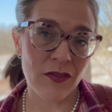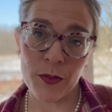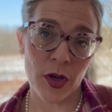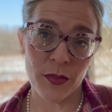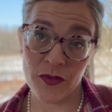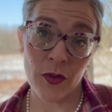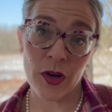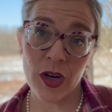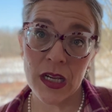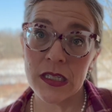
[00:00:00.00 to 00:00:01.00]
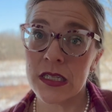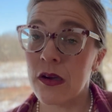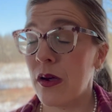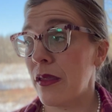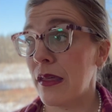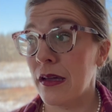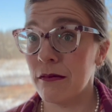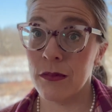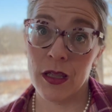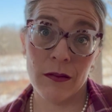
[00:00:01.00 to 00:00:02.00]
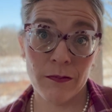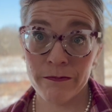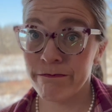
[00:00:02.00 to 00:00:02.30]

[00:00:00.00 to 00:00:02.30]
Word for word: of a bowl before, and so I thought, well,